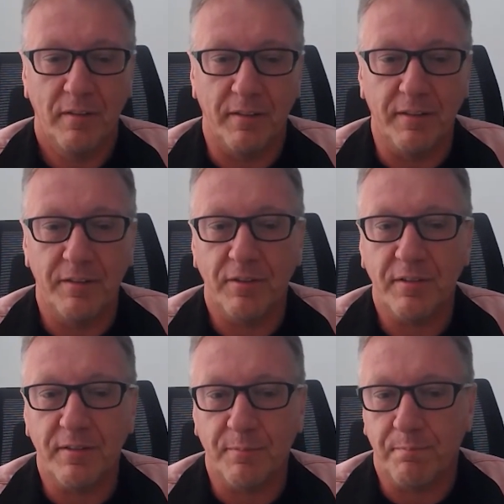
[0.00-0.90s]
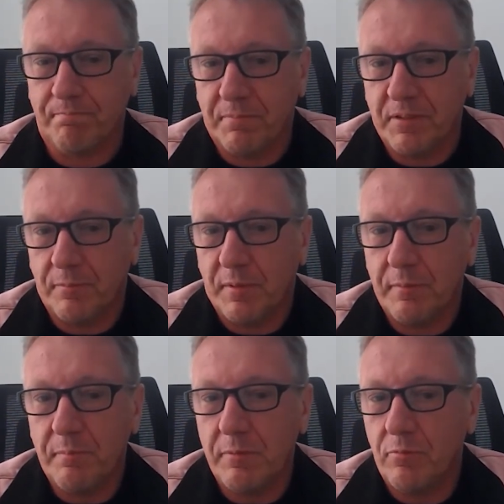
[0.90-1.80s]
and it just,
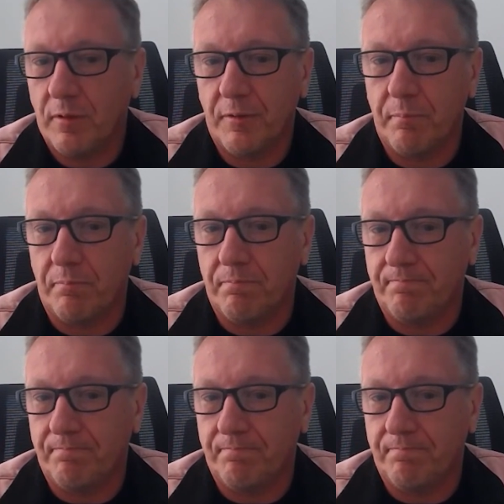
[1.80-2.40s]
made me want to